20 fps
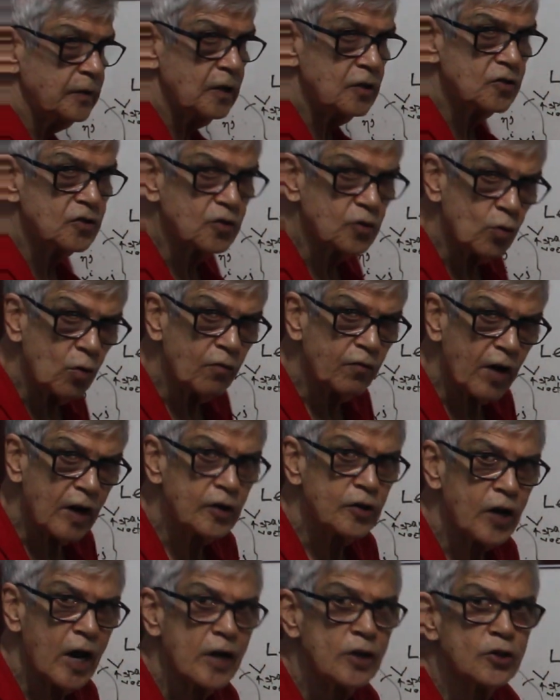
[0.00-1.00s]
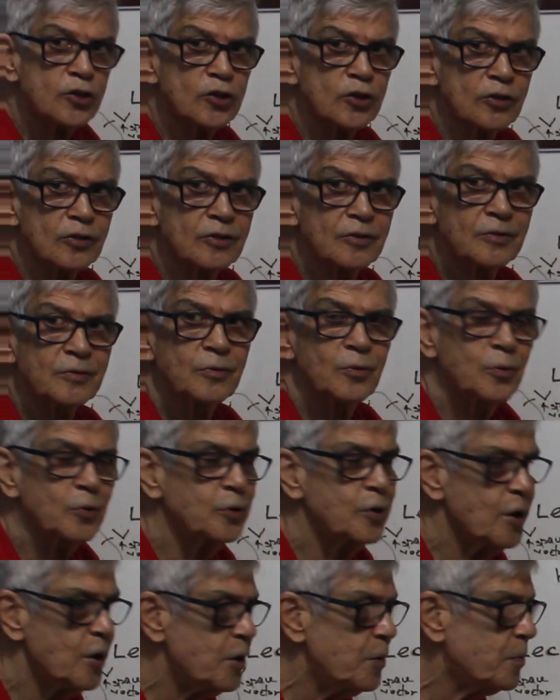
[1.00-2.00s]
these two variations,
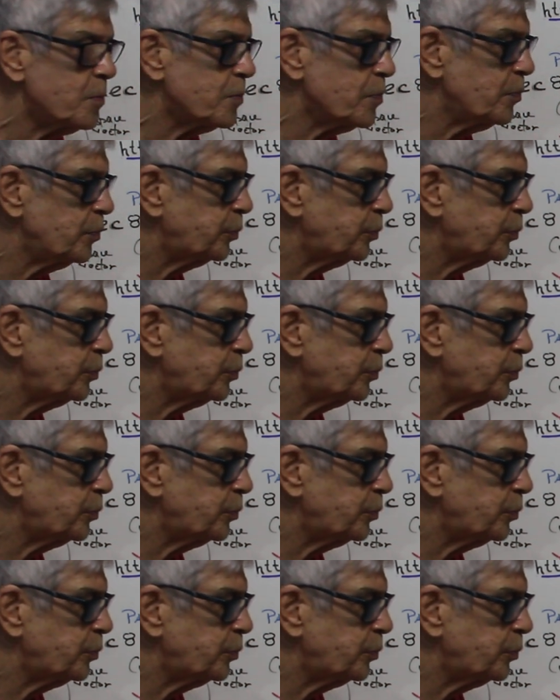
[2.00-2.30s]
okay?